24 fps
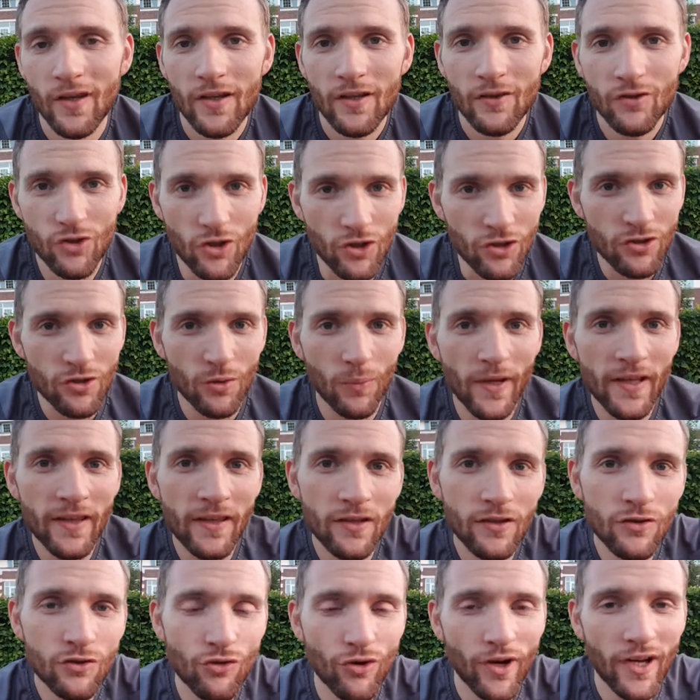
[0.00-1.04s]
Just the way that
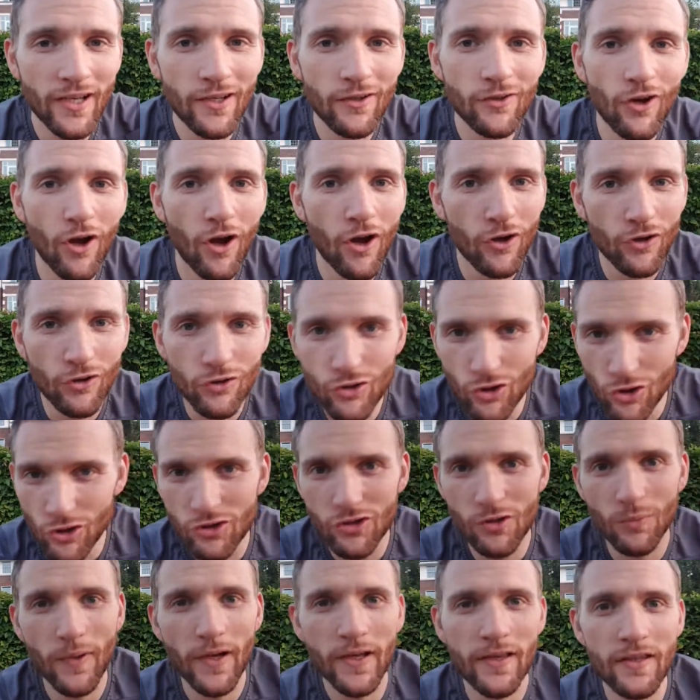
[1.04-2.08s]
you train a dog, just
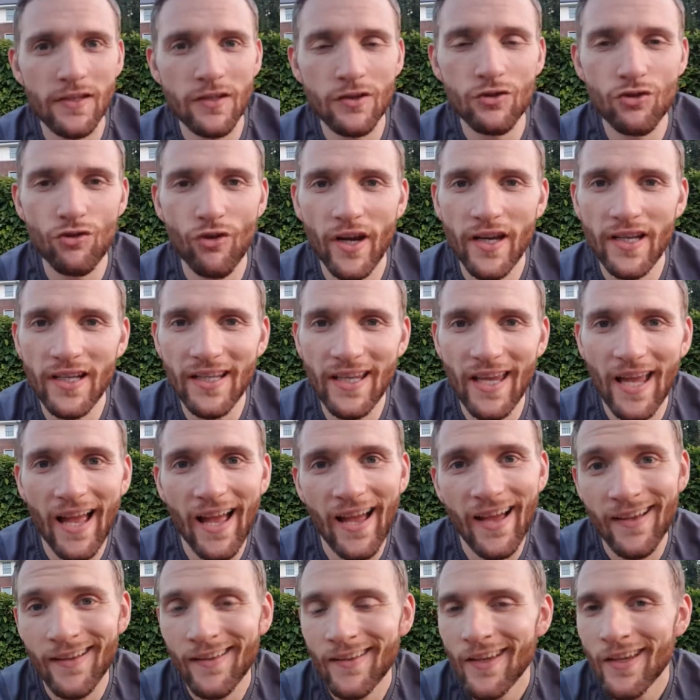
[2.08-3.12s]
the way that you train a
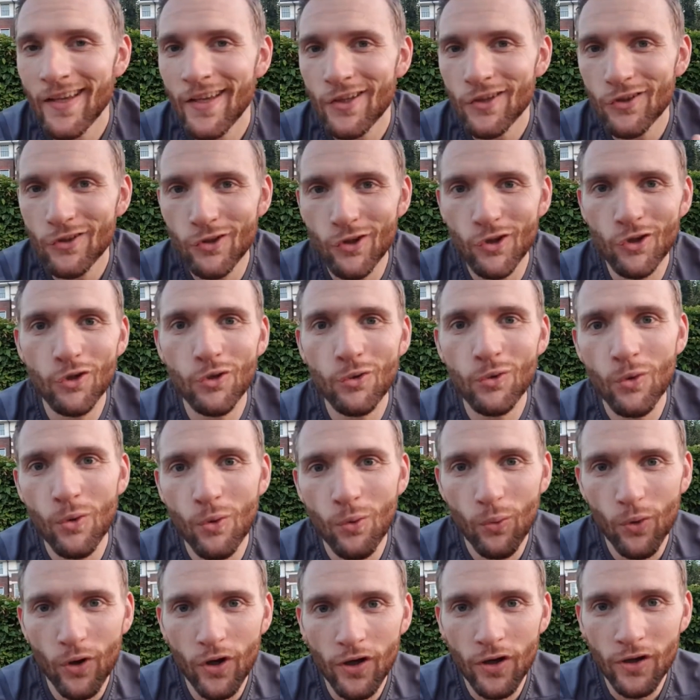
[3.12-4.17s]
cat, you
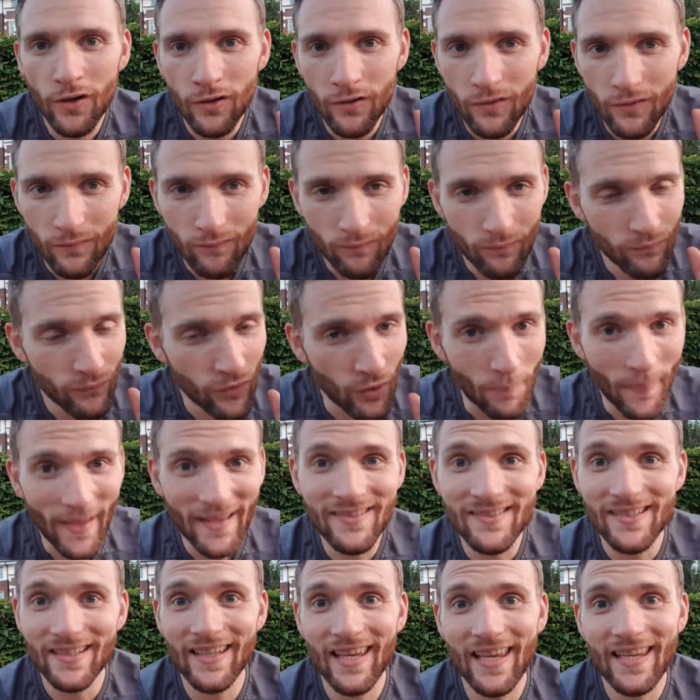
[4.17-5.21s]
were
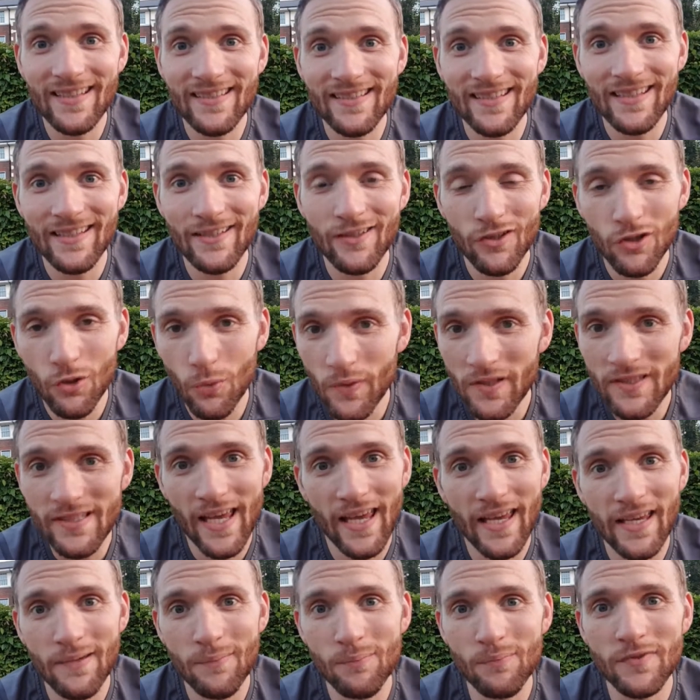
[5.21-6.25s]
domesticated, you were
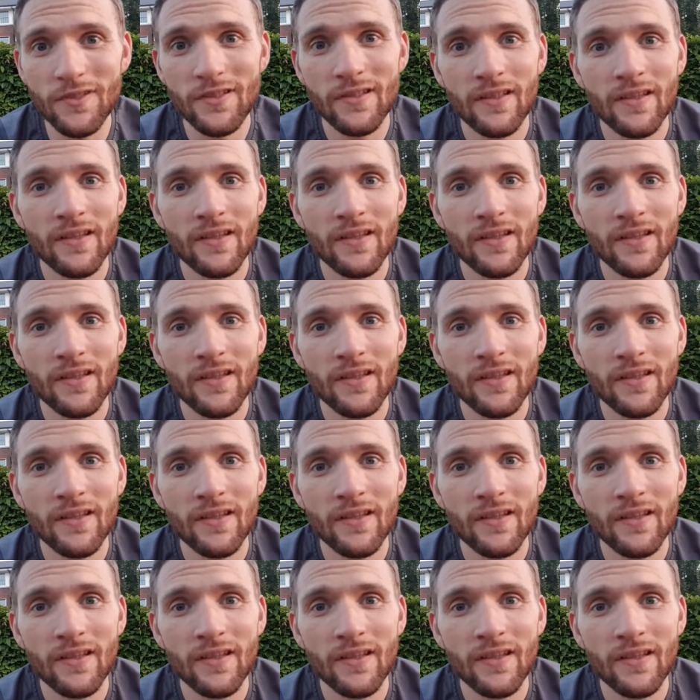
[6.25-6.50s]
tamed.